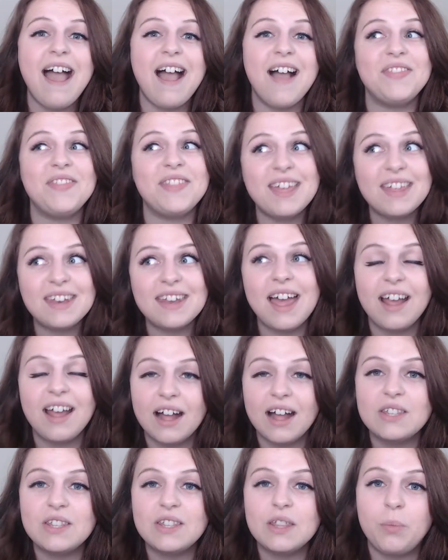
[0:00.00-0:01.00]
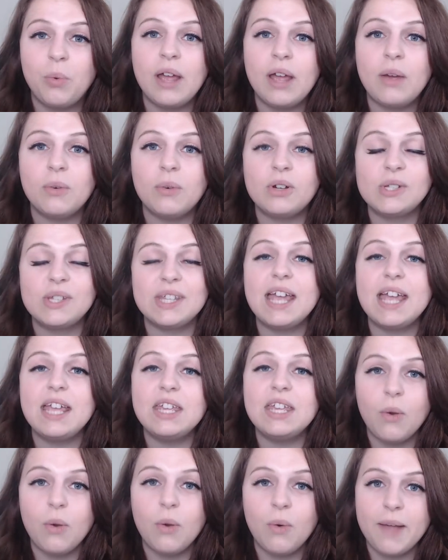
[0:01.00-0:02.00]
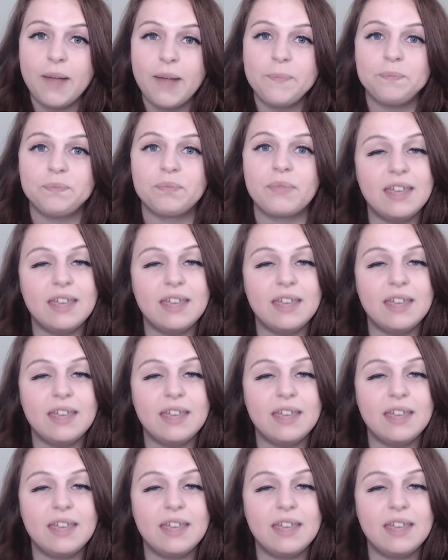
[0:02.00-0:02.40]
And then I got to the point where I was like, you know what?